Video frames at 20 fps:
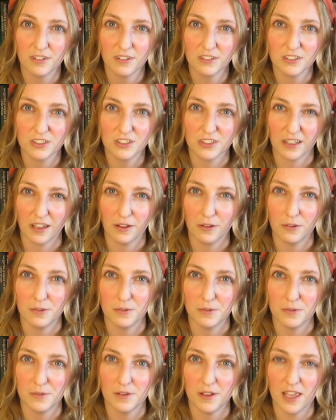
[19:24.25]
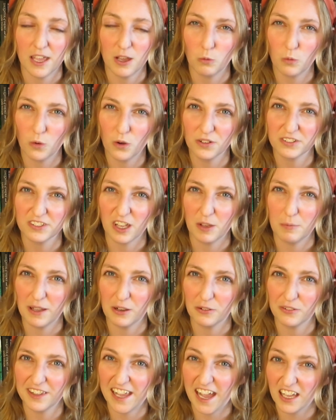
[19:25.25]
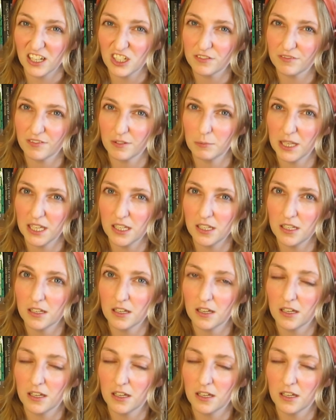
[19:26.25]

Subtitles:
So it was a bit on the edge for me,